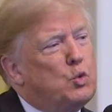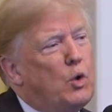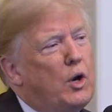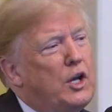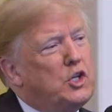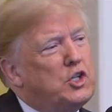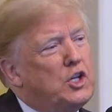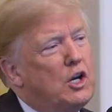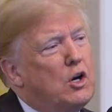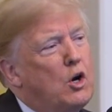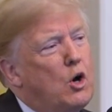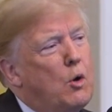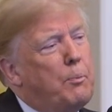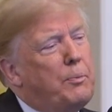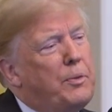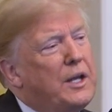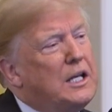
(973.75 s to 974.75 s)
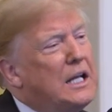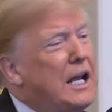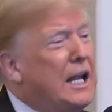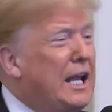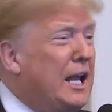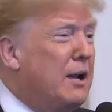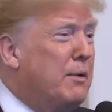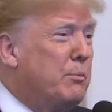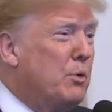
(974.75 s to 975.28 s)
grace, and hope that
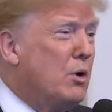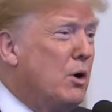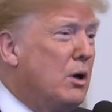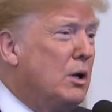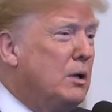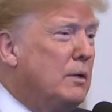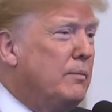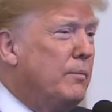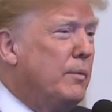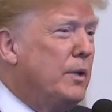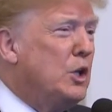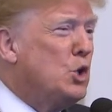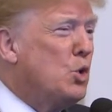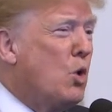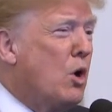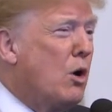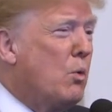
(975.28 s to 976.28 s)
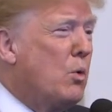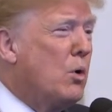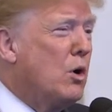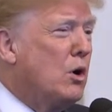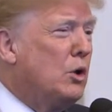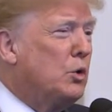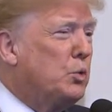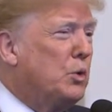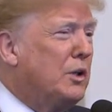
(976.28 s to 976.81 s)
Diane brought into our
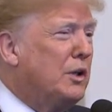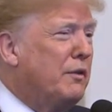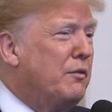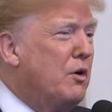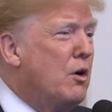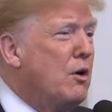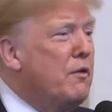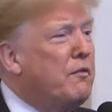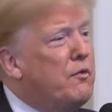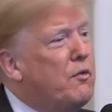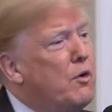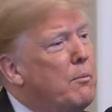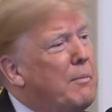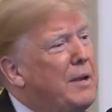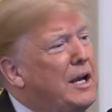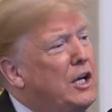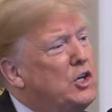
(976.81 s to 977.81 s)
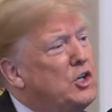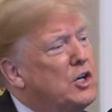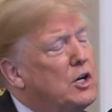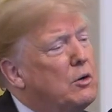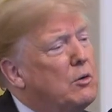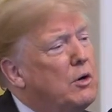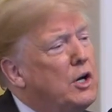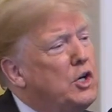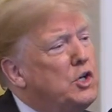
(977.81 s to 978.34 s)
world will live on for many
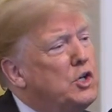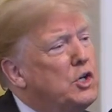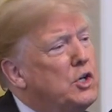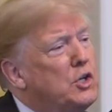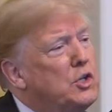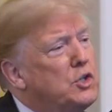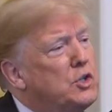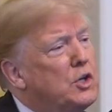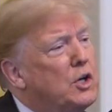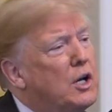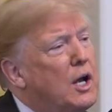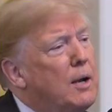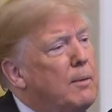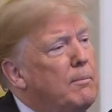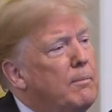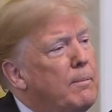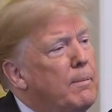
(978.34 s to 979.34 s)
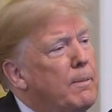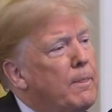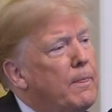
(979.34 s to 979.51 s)
generations to come.